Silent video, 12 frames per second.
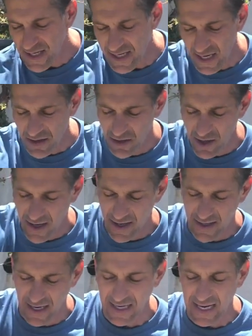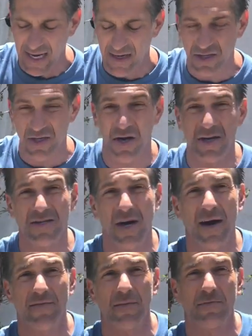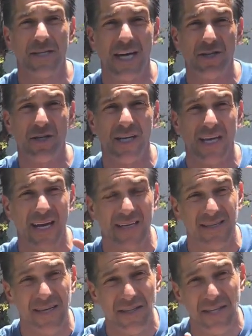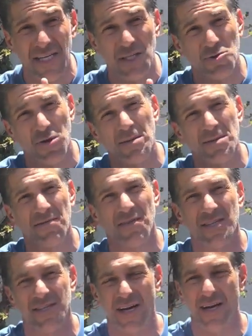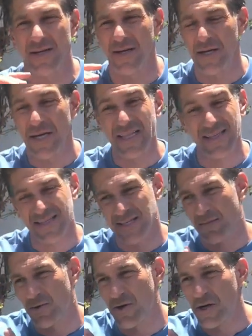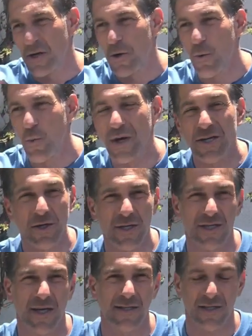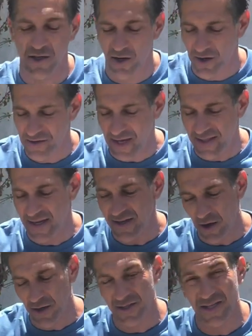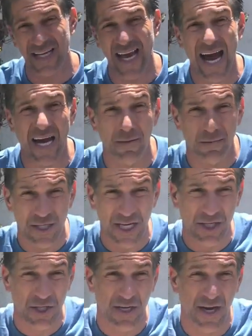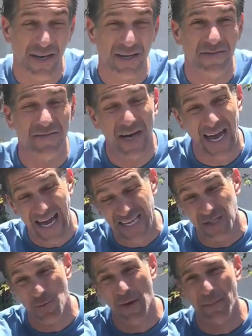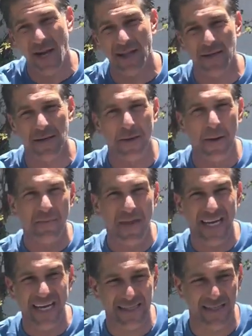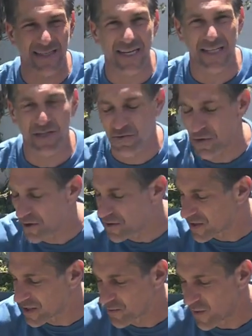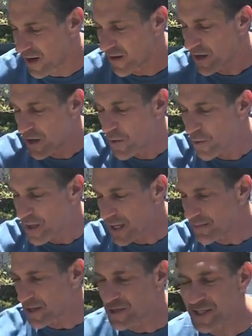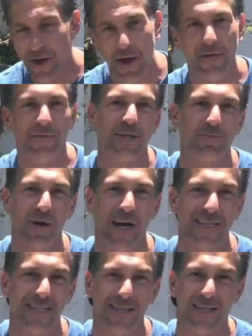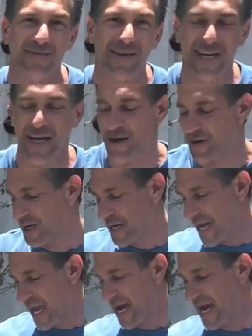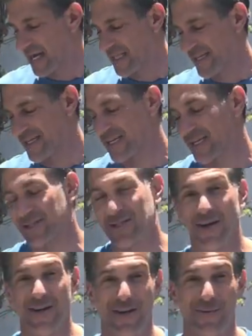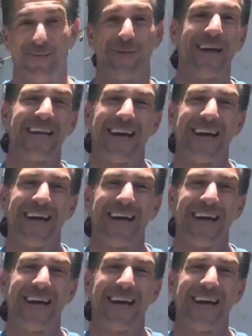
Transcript: The yellow line, again, is, is offering protection against the extremes of the sun, in the summer, winter sun scald, and then also the added protection of as a repellent against insects and rodents as well. We're going to be using all of these products in this video, and let's get started right